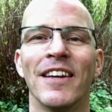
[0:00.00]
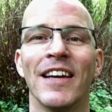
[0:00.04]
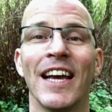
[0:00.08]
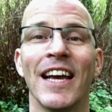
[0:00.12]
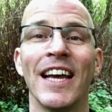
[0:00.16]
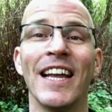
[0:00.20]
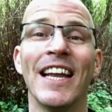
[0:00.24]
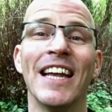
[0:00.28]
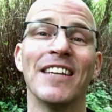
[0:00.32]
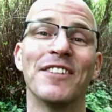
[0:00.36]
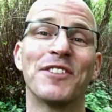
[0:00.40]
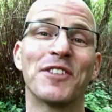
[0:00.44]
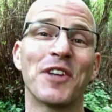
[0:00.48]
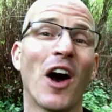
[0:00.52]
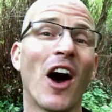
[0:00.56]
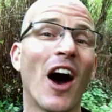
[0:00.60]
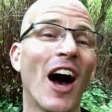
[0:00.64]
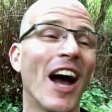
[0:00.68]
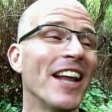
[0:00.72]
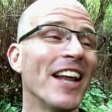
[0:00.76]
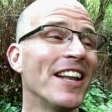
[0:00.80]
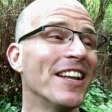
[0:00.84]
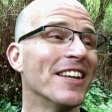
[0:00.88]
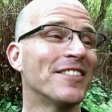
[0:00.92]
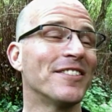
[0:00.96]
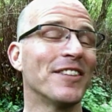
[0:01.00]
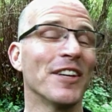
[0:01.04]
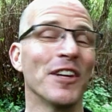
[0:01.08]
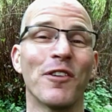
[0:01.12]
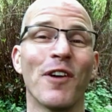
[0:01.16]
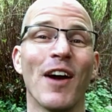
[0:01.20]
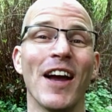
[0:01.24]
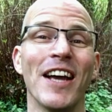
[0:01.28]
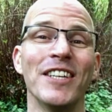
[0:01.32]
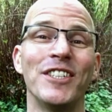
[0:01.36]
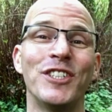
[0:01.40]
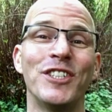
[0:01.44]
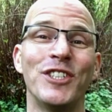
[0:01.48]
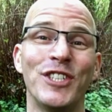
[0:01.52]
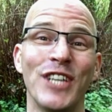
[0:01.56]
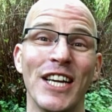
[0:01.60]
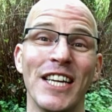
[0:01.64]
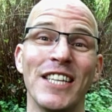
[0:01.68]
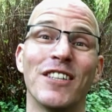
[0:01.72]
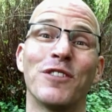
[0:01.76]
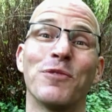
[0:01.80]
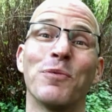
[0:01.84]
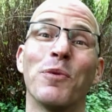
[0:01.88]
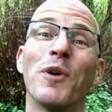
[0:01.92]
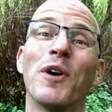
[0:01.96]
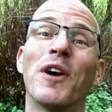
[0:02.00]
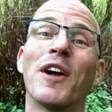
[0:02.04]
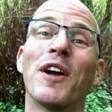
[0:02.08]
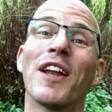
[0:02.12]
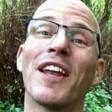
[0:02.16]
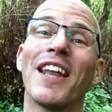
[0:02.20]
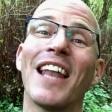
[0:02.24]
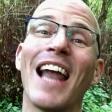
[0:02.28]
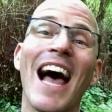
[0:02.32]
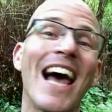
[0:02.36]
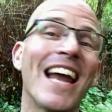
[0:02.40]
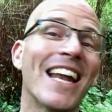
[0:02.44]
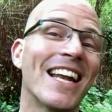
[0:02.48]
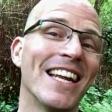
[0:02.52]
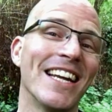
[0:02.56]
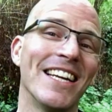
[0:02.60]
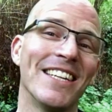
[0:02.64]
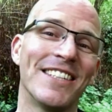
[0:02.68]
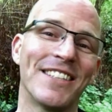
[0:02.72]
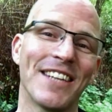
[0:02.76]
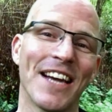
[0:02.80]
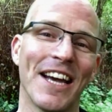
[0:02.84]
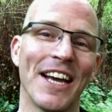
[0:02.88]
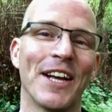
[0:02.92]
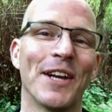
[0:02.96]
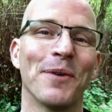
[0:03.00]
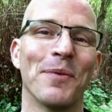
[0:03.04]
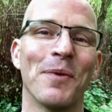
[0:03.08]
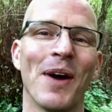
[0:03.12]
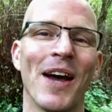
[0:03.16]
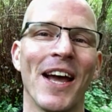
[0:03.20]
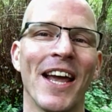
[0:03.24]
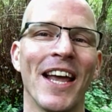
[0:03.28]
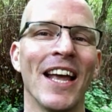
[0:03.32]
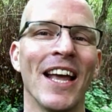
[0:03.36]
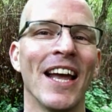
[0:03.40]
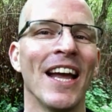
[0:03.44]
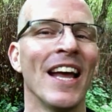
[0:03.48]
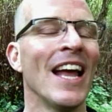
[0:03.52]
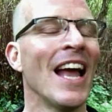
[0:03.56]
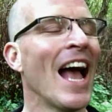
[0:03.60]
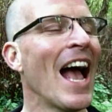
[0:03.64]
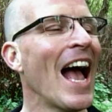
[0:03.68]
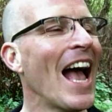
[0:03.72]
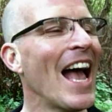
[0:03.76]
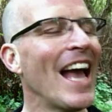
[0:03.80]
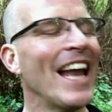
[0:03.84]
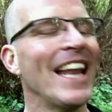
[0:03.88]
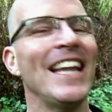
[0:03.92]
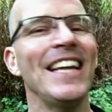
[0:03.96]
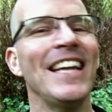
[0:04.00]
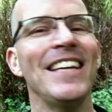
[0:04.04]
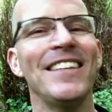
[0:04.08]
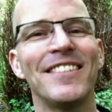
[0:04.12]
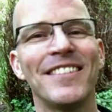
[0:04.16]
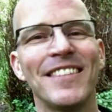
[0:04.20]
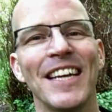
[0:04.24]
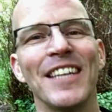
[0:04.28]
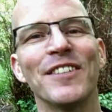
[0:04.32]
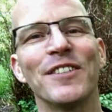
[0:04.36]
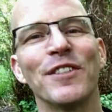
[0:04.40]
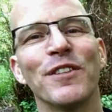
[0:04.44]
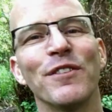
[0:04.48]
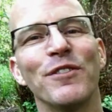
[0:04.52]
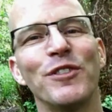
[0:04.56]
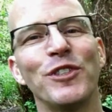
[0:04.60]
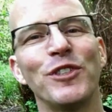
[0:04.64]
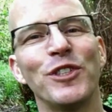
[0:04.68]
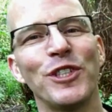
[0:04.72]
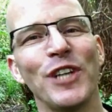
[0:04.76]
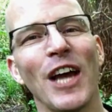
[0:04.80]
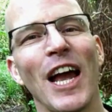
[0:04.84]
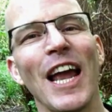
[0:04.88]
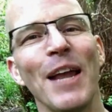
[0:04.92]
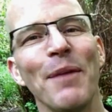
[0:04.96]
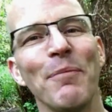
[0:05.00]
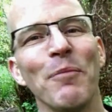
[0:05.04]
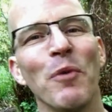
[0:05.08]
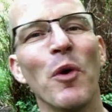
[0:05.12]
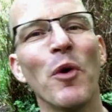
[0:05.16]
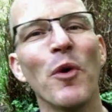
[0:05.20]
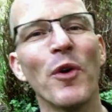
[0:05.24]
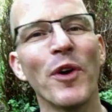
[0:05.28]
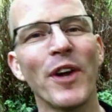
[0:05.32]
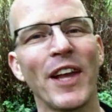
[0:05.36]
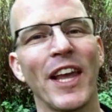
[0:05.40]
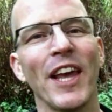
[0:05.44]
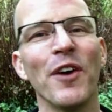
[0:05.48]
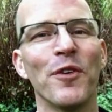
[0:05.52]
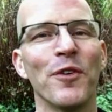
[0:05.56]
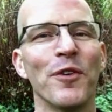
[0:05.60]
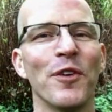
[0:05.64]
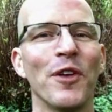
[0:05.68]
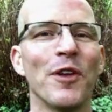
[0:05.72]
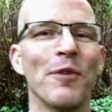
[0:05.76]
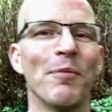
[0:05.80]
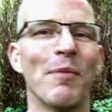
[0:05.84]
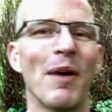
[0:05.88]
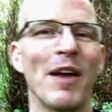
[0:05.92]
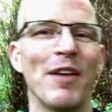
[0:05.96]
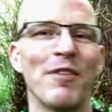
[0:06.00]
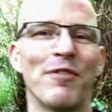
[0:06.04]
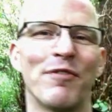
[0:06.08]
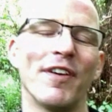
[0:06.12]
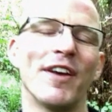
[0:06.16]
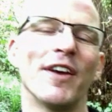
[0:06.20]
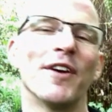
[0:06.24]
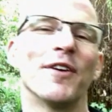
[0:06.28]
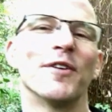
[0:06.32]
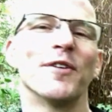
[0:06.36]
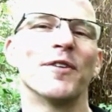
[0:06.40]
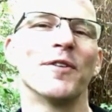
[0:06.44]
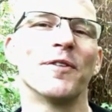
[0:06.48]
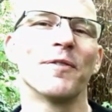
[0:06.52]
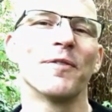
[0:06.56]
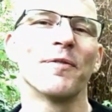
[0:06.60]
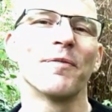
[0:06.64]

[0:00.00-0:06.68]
In his kindness and grace, Jesus will gladly take away any sense of shame or guilt you may feel.